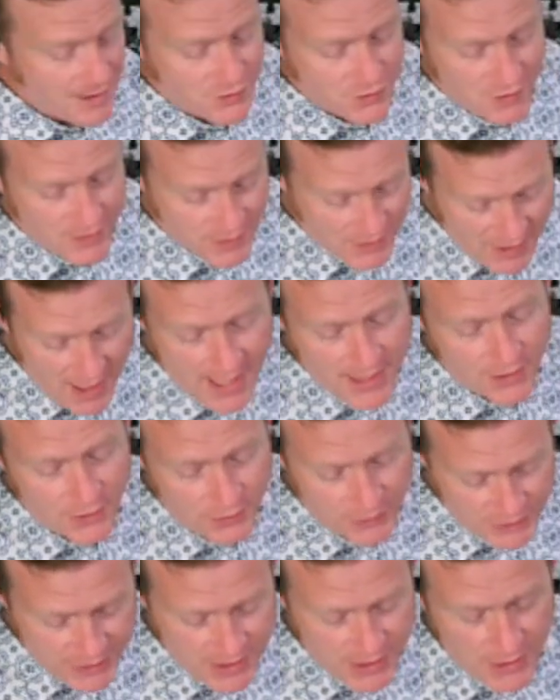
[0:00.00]
election
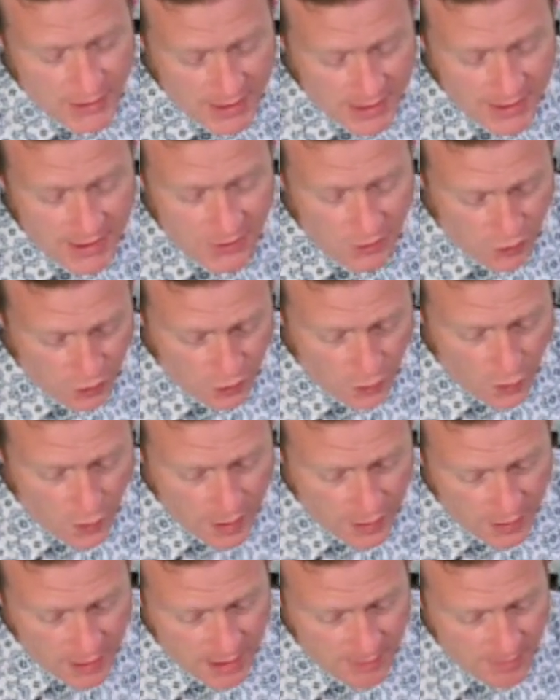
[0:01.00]
cycles here in
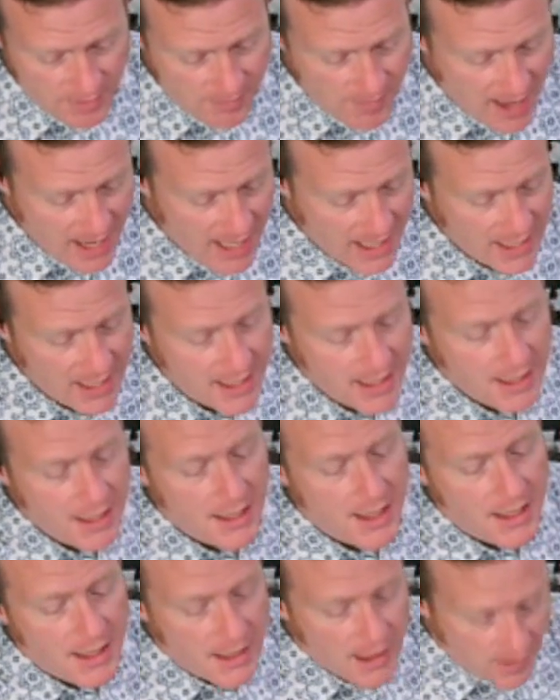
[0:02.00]
Illinois are going to be made
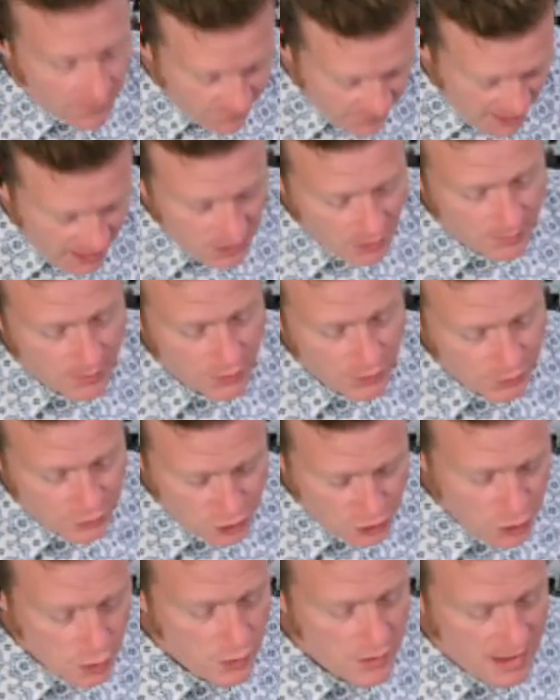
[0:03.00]
available
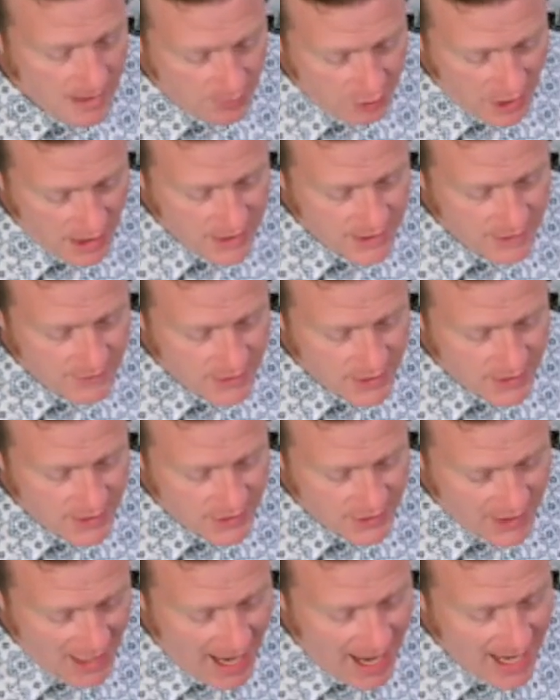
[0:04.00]
to the plaintiffs in
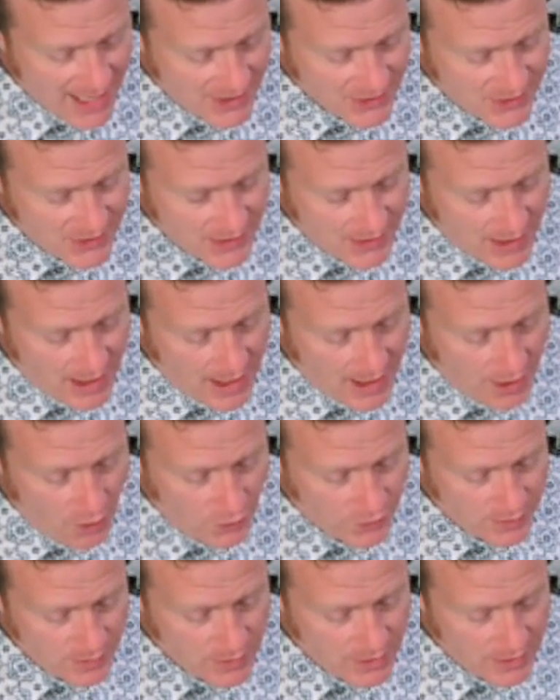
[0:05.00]
this case.
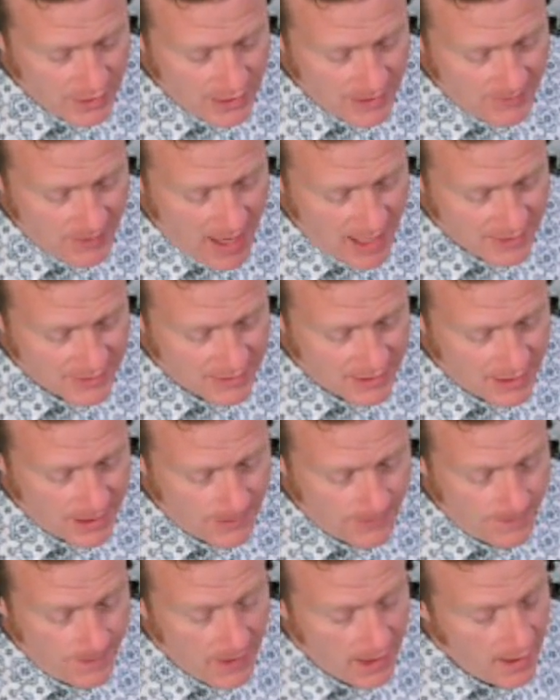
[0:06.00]
Ultimately, that
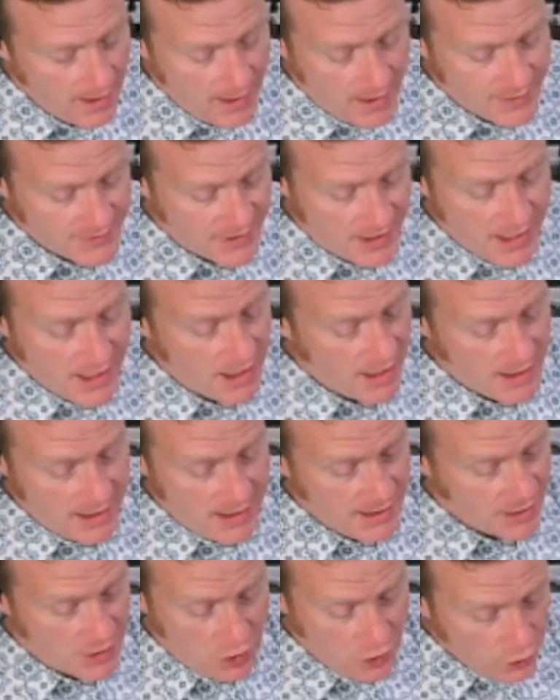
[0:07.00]
it's going
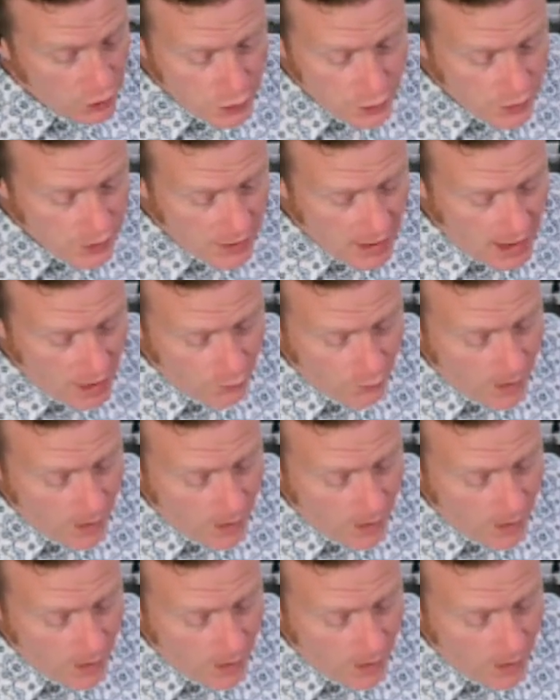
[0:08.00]
to include